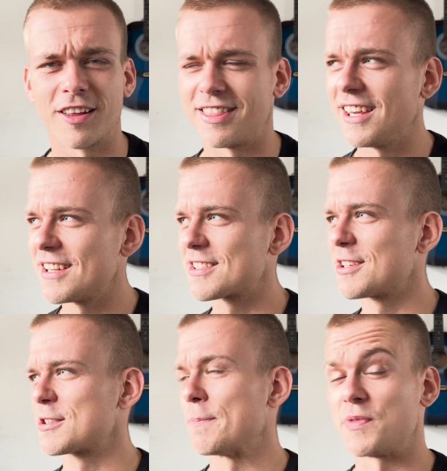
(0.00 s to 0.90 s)
I think it's
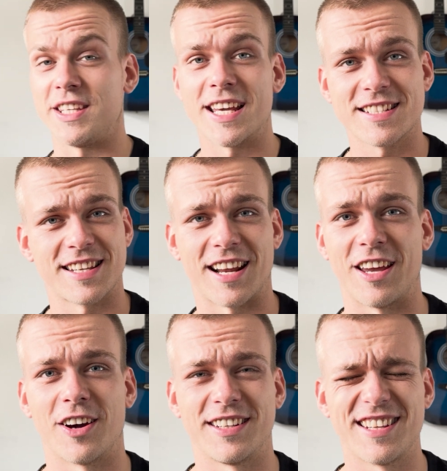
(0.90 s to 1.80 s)
because
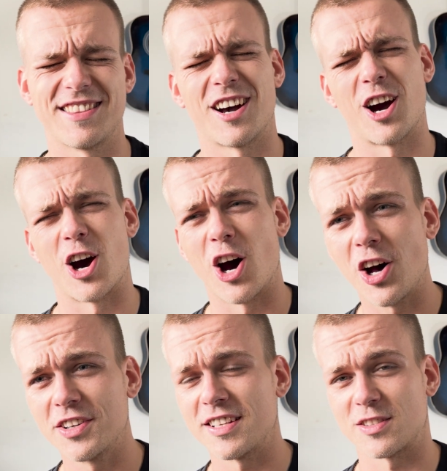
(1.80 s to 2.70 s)
yesterday I did the
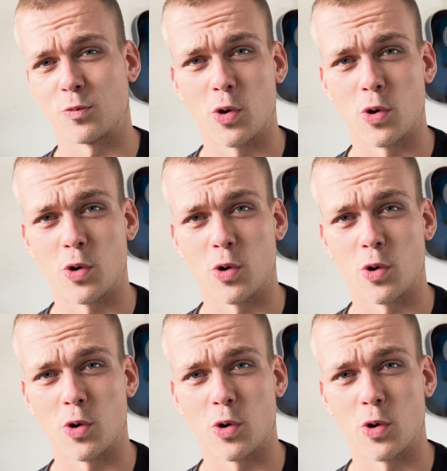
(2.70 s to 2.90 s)
hardest